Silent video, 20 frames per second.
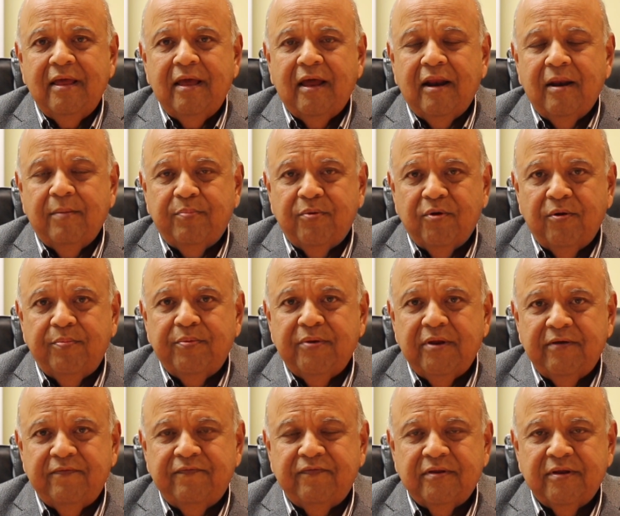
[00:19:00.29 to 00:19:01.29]
and
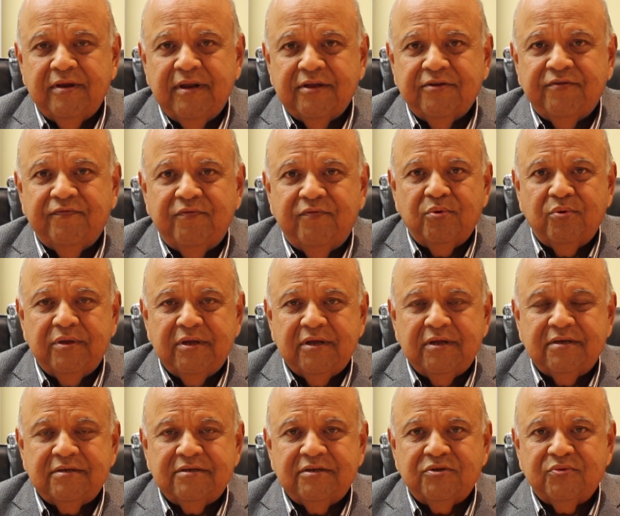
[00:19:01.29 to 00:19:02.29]
appropriate for the next
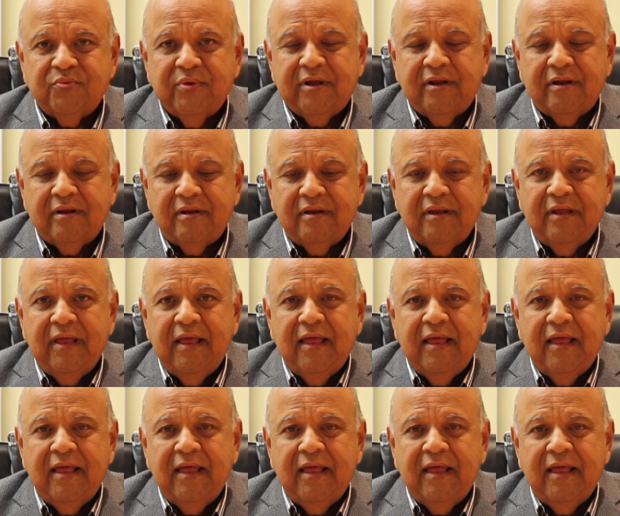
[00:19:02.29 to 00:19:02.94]
years as well,